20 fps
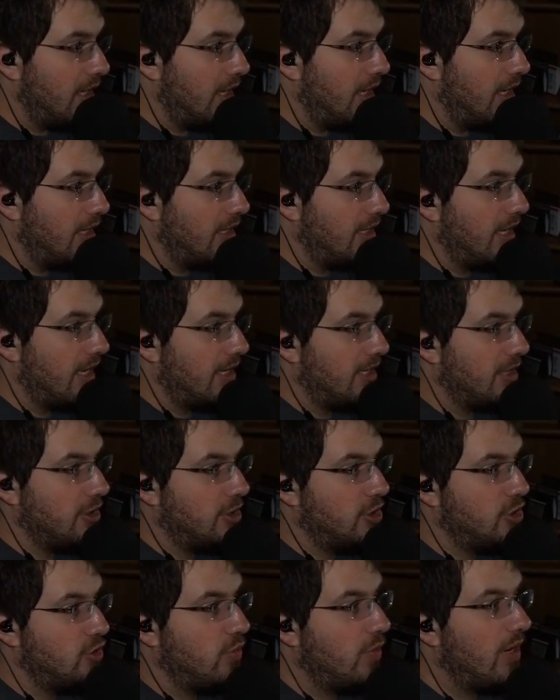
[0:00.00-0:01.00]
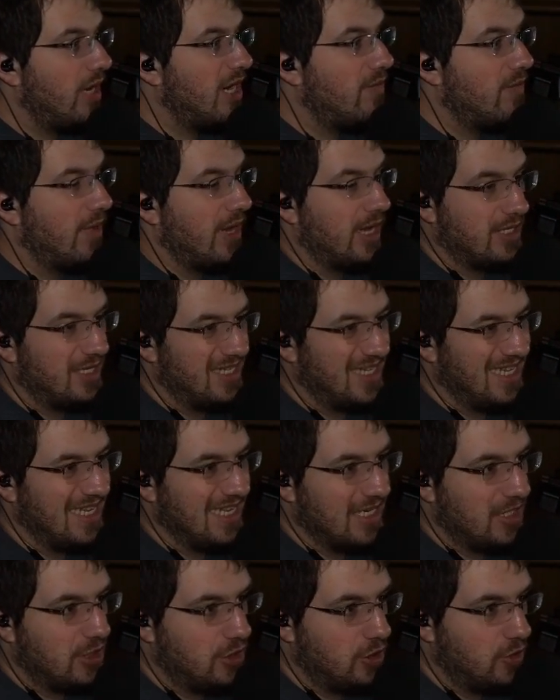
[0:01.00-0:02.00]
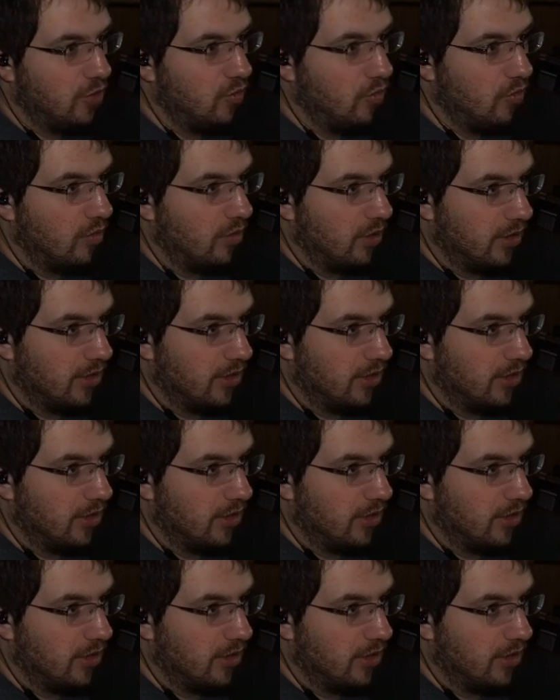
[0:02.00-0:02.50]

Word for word: Unlock a trade route to get tools.